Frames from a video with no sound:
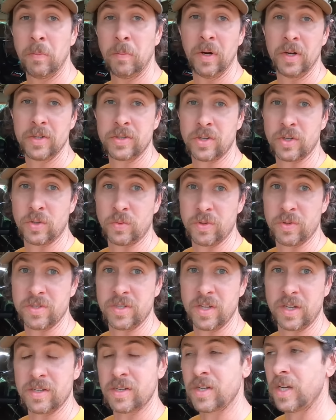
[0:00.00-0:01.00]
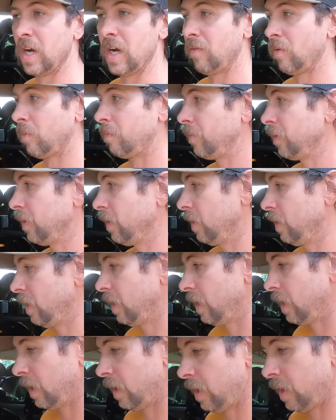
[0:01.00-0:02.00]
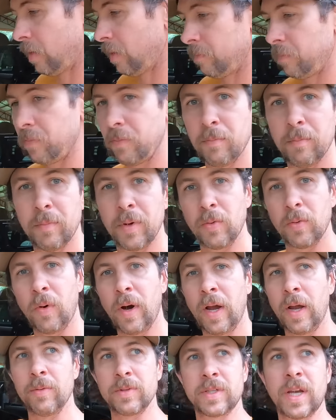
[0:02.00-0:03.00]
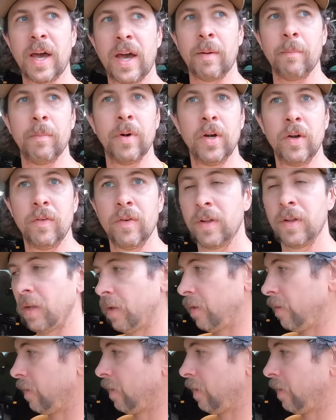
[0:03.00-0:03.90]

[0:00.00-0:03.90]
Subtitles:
much, just with 60 of them. But the way it was kind of moving,